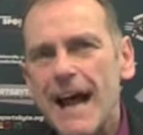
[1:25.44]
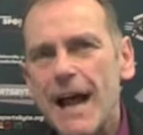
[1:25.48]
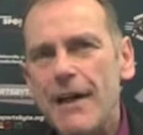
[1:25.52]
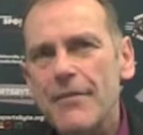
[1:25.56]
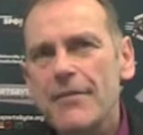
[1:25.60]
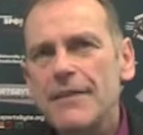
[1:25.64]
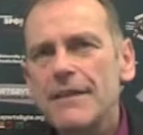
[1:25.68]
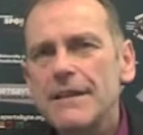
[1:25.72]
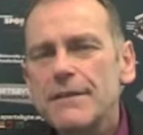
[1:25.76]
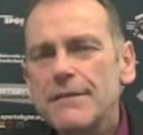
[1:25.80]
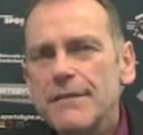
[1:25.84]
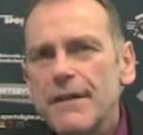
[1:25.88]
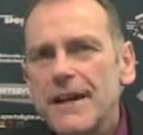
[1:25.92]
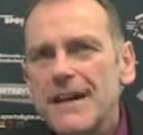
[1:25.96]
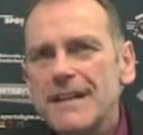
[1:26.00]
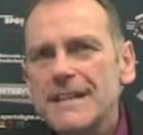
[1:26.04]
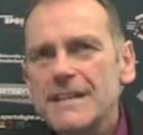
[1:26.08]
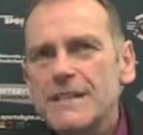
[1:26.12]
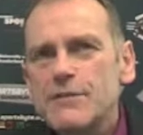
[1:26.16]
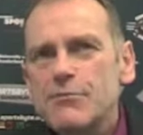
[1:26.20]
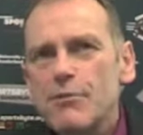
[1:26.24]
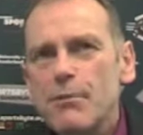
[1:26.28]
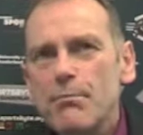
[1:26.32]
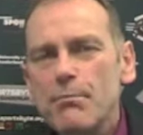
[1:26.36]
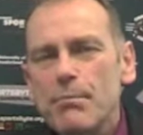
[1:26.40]
I think the
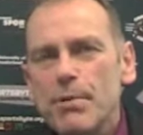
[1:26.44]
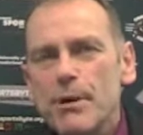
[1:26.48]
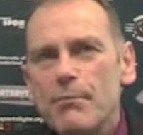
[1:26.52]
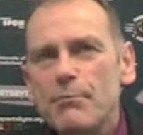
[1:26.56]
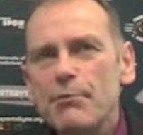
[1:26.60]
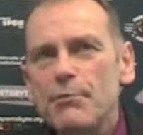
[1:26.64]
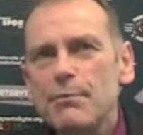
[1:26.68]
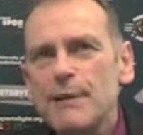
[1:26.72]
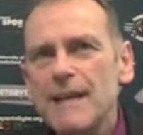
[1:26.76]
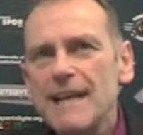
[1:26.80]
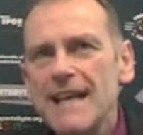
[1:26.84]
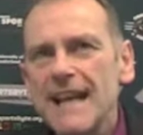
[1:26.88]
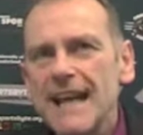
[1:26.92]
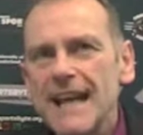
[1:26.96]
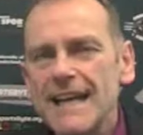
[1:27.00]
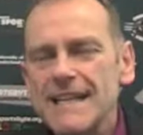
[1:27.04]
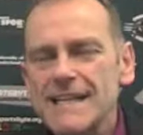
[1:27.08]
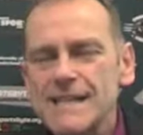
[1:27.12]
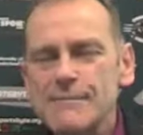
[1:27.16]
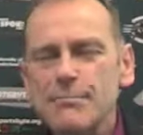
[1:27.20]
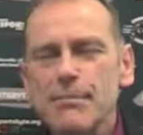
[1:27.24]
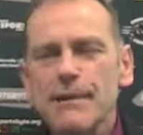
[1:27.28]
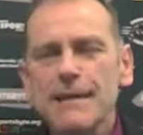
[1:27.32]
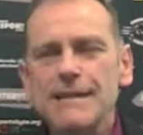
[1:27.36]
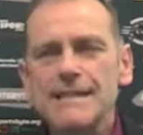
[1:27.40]
fans were probably
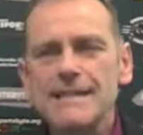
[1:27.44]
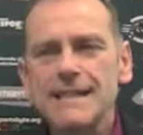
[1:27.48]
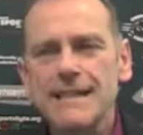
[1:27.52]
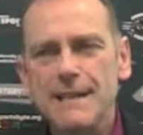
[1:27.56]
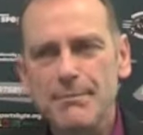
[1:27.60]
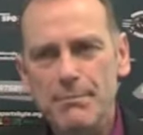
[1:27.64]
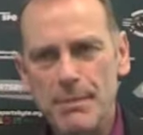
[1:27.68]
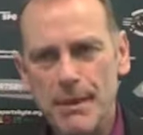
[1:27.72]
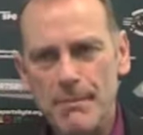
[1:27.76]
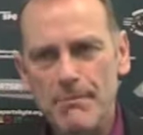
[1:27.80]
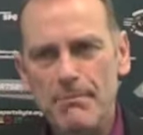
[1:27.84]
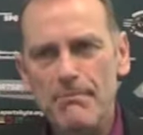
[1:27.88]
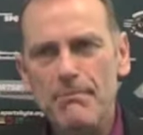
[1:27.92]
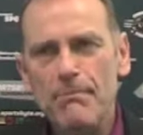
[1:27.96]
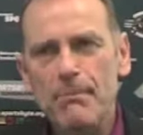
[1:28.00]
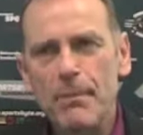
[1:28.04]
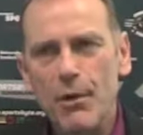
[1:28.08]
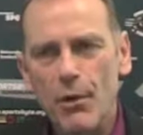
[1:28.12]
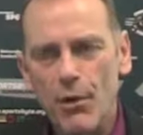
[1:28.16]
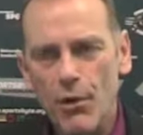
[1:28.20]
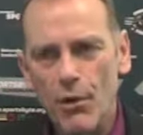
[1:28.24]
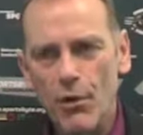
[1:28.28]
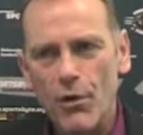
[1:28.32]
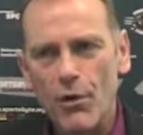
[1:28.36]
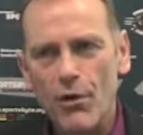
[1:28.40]
expecting a bit
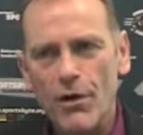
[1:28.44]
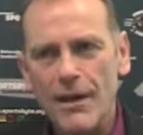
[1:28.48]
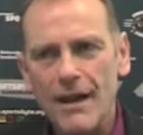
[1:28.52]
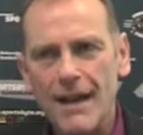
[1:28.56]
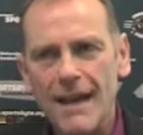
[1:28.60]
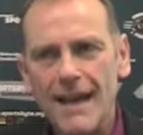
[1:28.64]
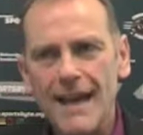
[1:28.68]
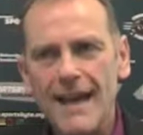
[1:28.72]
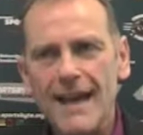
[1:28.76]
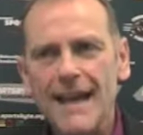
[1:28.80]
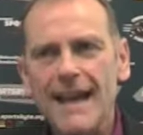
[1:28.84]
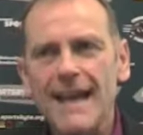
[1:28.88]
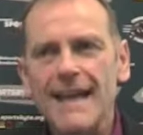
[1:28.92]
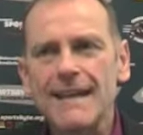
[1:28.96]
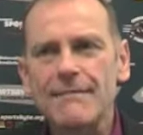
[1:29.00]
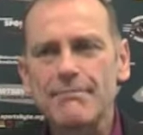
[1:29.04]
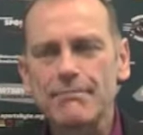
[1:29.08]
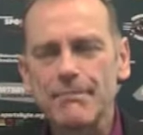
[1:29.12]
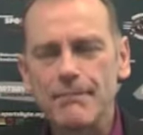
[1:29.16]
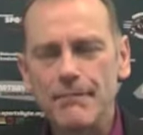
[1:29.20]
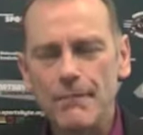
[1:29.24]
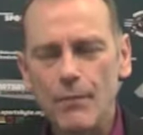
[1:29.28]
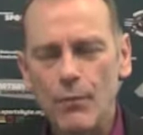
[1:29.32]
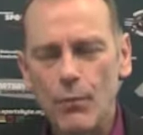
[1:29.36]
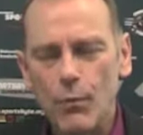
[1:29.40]
more
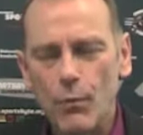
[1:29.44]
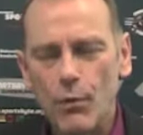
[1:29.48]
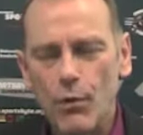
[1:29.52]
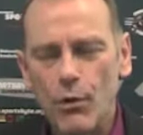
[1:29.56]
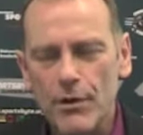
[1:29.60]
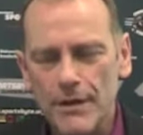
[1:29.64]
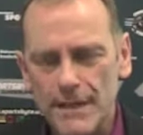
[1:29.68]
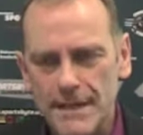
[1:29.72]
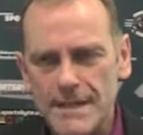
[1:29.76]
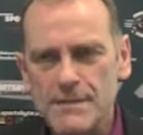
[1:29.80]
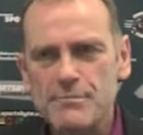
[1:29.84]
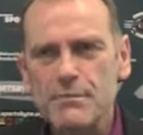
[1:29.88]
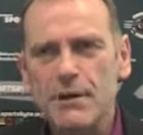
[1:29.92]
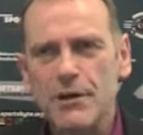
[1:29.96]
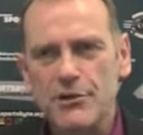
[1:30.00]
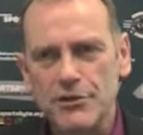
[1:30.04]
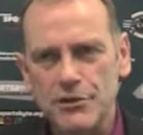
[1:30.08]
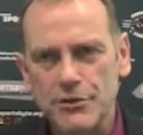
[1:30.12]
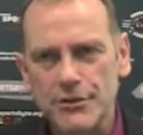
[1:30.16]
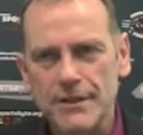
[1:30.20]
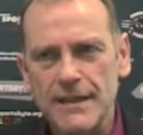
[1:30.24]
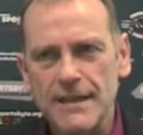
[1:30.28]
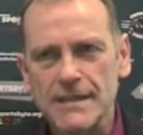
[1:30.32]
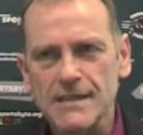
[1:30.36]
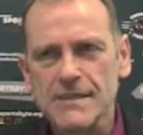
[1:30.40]
in what is Martin
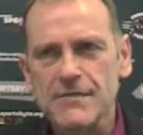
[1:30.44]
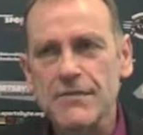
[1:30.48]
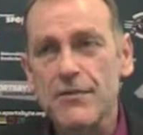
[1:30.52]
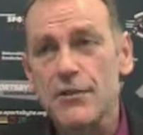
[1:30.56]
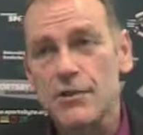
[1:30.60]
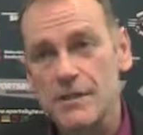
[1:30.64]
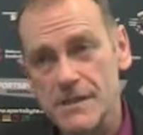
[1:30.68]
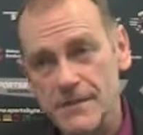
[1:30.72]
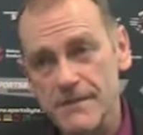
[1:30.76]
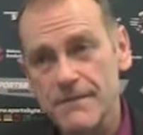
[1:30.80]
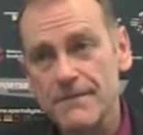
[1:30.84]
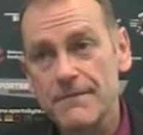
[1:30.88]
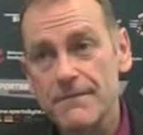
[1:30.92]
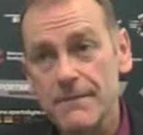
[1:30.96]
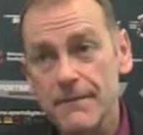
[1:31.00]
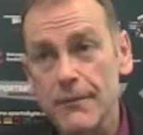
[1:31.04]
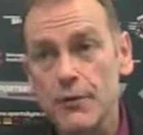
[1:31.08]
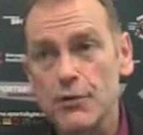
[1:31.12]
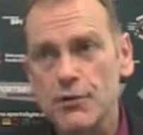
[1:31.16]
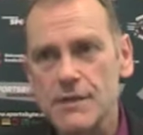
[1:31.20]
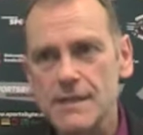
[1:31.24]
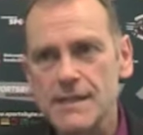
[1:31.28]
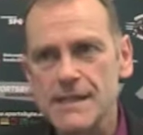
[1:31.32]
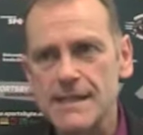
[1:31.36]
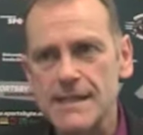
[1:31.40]
O'Neill's first
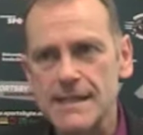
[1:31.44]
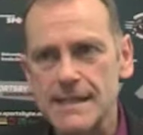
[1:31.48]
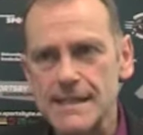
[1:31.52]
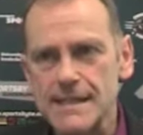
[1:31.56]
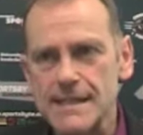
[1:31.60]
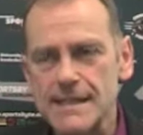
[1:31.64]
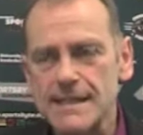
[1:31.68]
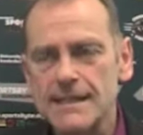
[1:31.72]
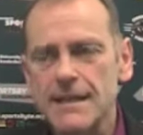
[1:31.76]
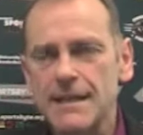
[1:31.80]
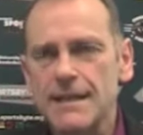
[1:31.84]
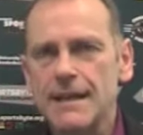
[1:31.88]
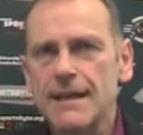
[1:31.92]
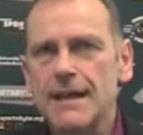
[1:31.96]
full season.